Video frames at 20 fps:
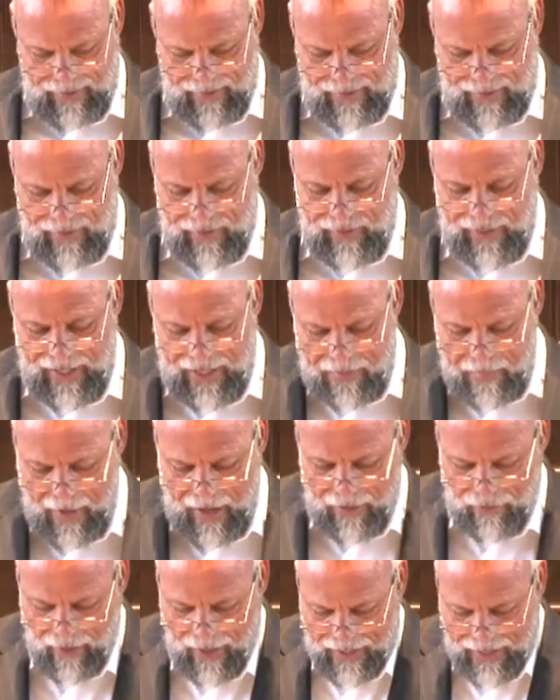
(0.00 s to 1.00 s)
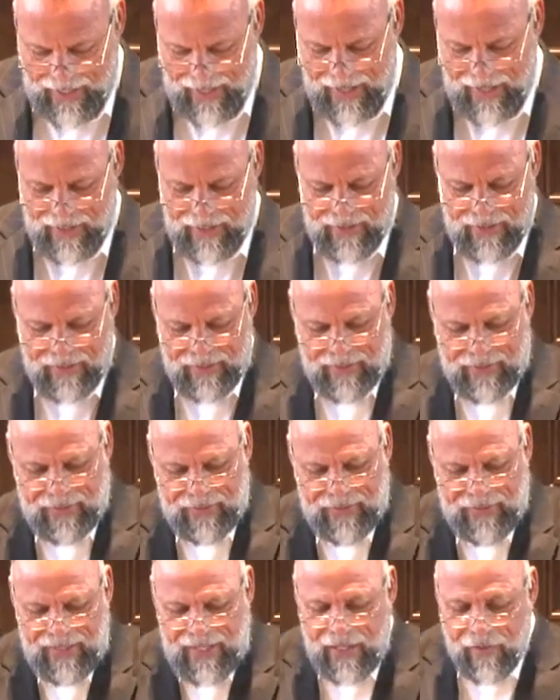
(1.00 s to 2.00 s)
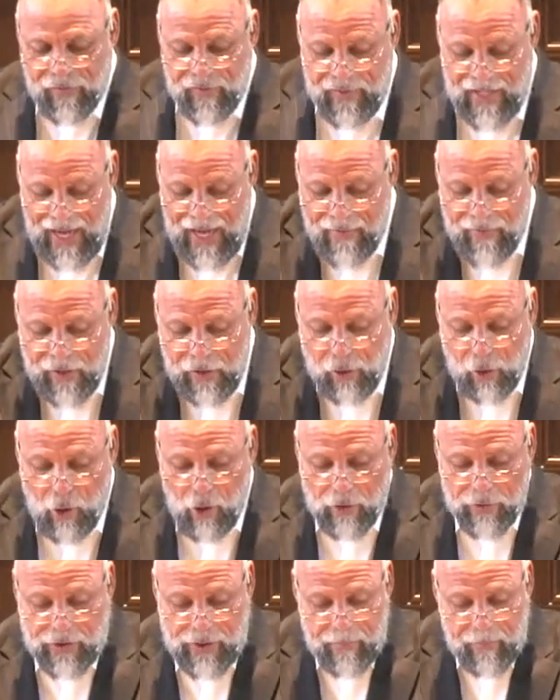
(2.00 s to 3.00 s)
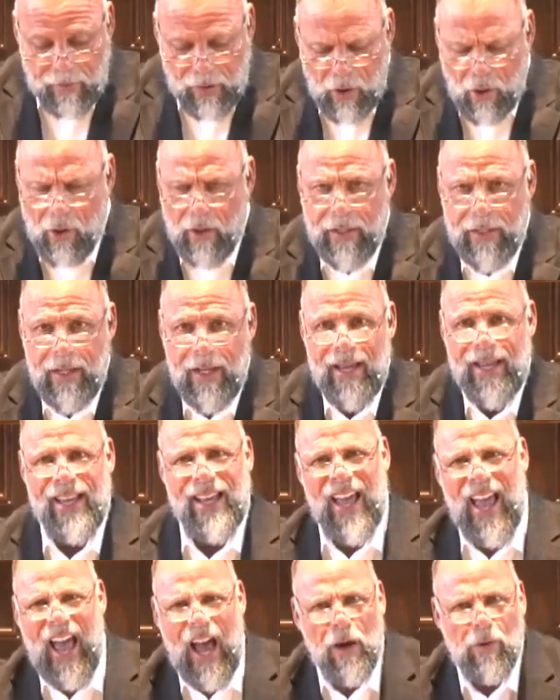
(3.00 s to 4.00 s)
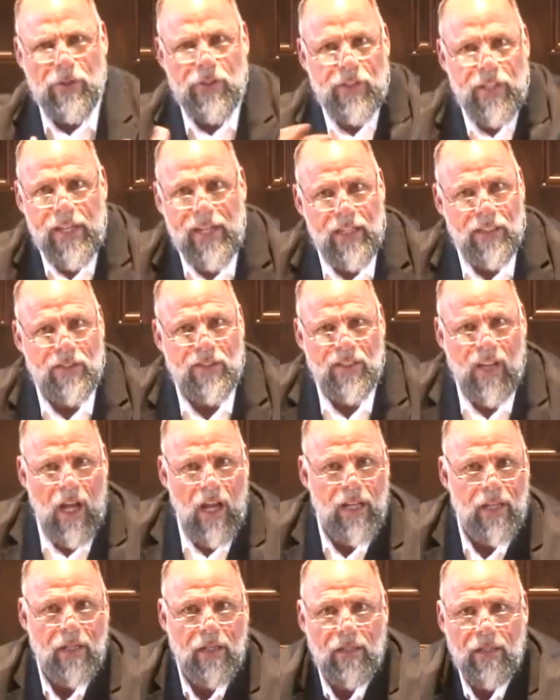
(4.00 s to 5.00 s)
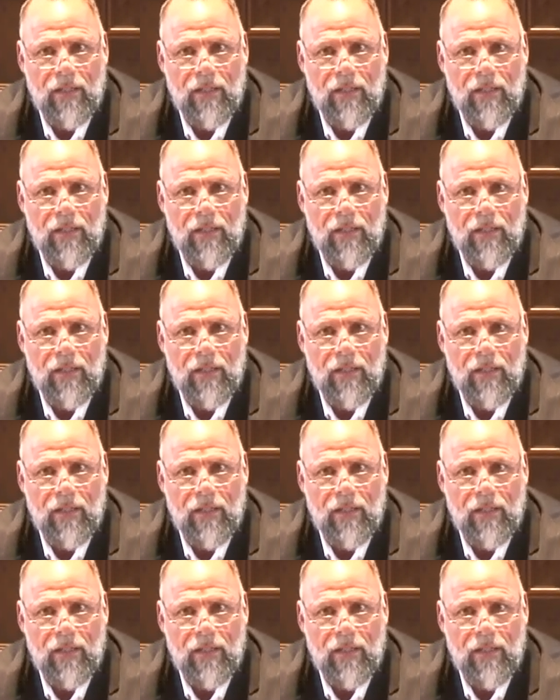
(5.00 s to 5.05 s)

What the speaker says: Sit at my right hand. If David calls him Lord, how is he his son?